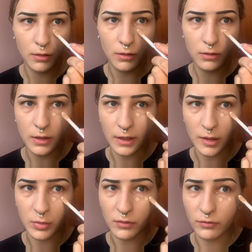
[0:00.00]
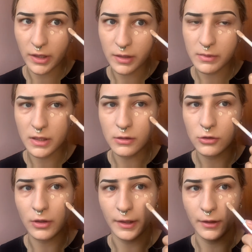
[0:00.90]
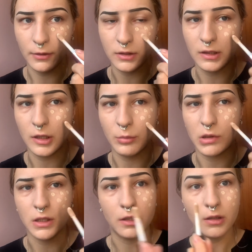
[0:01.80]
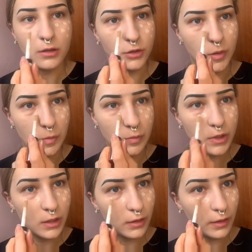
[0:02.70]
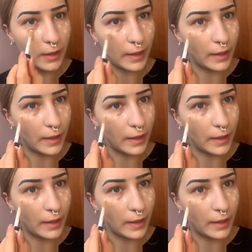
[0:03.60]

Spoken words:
She had been raped and strangled and her body dumped there.